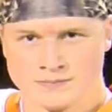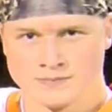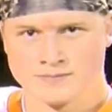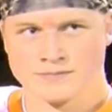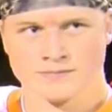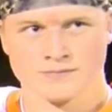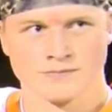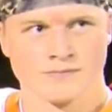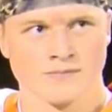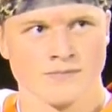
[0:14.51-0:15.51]

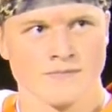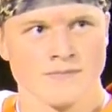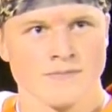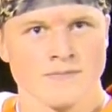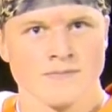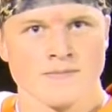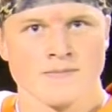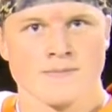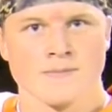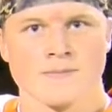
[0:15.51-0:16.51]

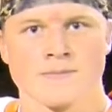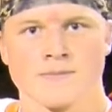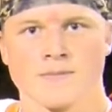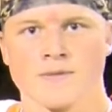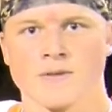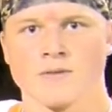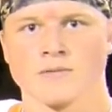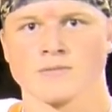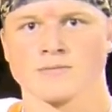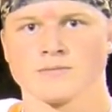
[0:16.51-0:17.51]

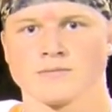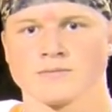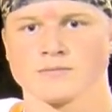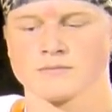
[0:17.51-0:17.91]
This person isn't speaking.